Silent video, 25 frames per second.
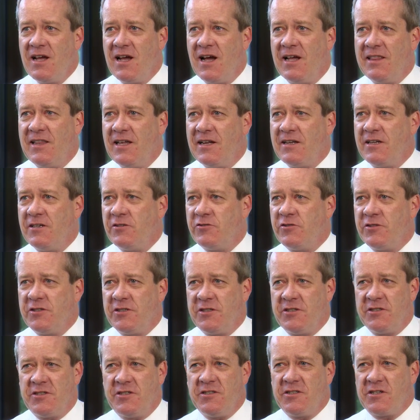and that
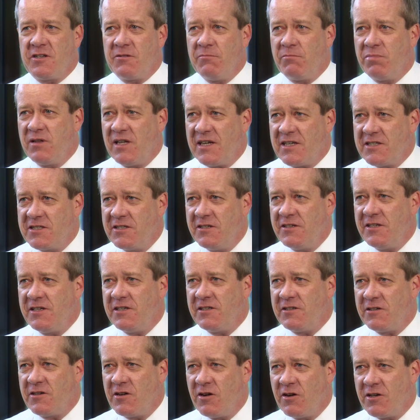introduces complexity
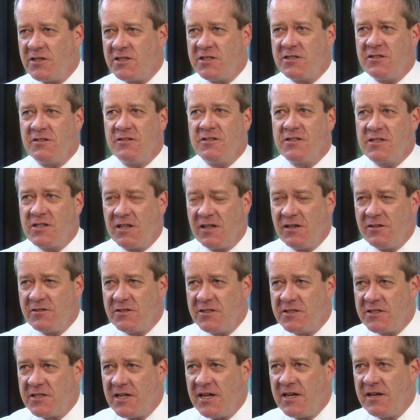and cost and slows
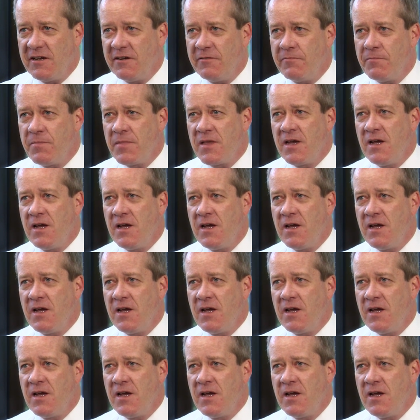us down.